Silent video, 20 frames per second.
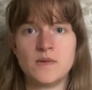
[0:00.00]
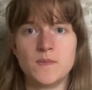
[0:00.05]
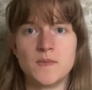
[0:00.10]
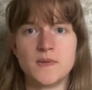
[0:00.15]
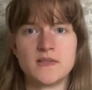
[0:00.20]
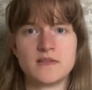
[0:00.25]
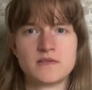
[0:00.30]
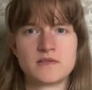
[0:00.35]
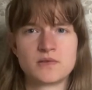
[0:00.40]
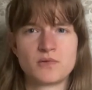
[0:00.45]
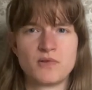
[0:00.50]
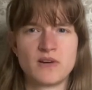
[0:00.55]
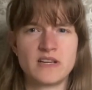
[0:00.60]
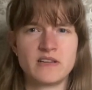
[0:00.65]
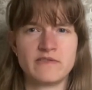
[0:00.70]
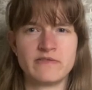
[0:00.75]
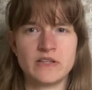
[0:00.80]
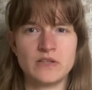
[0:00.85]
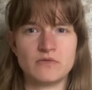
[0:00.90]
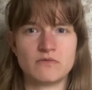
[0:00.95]
But there's
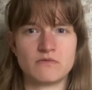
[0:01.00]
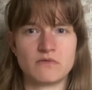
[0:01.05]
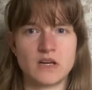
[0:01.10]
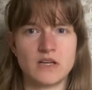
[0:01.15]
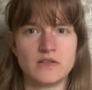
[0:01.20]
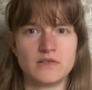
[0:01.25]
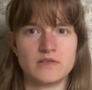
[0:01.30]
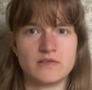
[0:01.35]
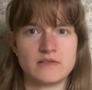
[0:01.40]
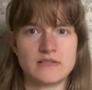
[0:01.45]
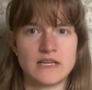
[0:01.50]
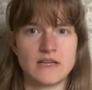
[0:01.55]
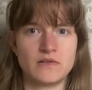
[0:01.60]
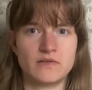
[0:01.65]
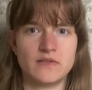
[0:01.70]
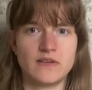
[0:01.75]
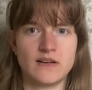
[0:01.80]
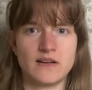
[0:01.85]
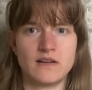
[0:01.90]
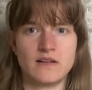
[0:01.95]
quite a few runners
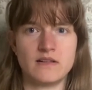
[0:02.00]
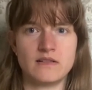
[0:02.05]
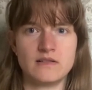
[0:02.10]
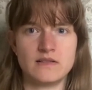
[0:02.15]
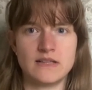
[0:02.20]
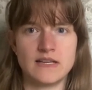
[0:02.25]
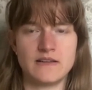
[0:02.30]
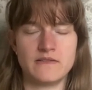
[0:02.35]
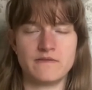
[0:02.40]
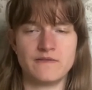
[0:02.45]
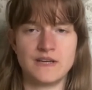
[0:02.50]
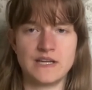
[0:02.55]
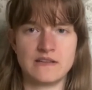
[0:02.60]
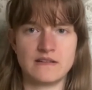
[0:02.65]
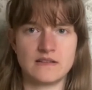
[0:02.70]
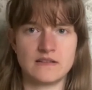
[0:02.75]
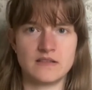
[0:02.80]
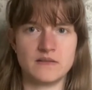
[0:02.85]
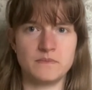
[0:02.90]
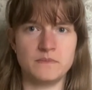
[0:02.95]
out there that
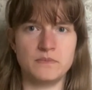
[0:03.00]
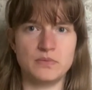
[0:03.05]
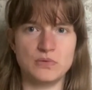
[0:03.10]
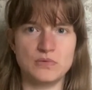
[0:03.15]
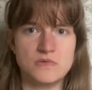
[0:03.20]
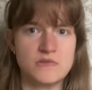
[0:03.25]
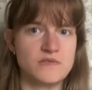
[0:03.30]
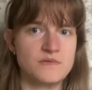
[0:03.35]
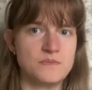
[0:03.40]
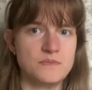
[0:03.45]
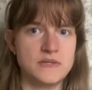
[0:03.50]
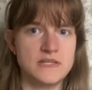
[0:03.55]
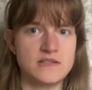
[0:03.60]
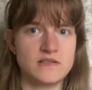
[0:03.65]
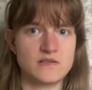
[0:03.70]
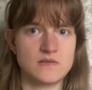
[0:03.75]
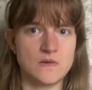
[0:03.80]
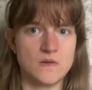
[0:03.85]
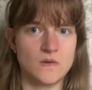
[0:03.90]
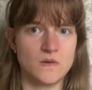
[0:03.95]
think that the Boost
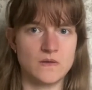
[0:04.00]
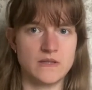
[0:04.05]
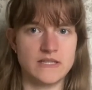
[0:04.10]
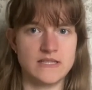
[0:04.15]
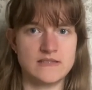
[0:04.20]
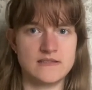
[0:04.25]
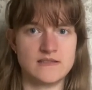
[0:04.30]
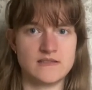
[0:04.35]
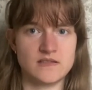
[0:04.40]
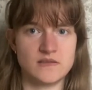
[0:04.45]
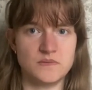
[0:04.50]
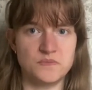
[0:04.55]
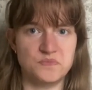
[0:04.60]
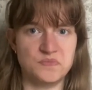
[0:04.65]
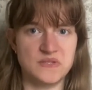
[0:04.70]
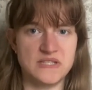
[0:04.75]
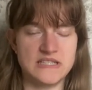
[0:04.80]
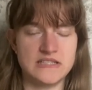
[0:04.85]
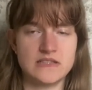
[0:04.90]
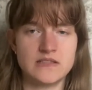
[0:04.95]
midsole is a
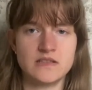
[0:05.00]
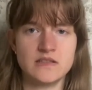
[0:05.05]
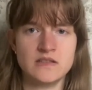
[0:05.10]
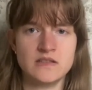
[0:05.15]
bit